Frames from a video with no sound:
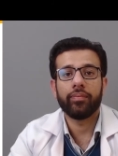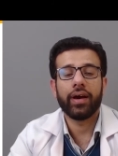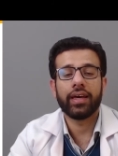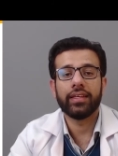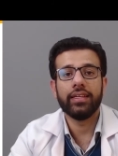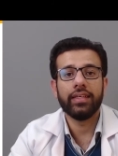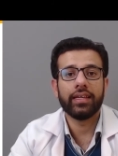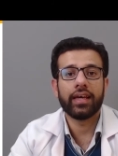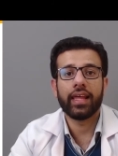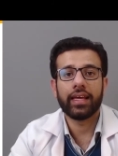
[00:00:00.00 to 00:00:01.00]
by
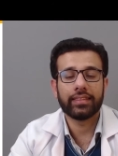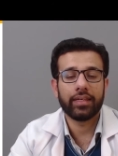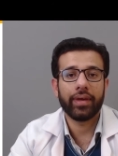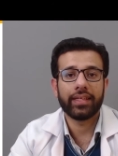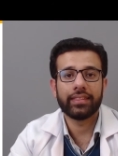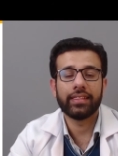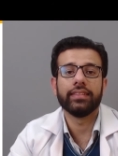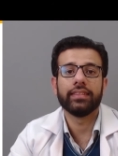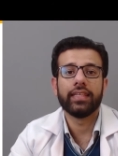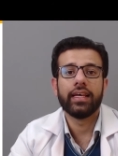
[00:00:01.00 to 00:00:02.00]
the ELISA
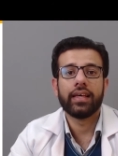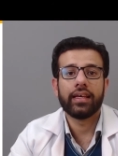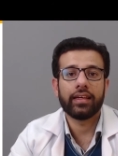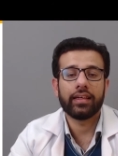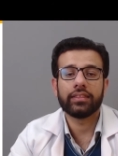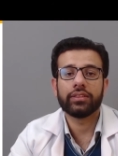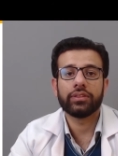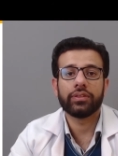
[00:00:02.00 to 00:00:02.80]
methods, uh,